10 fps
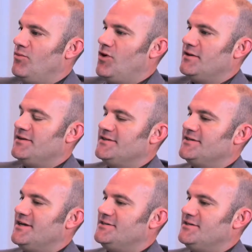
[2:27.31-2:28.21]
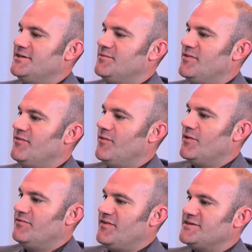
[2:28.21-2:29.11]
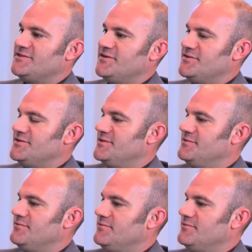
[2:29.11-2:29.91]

brought this idea before investors and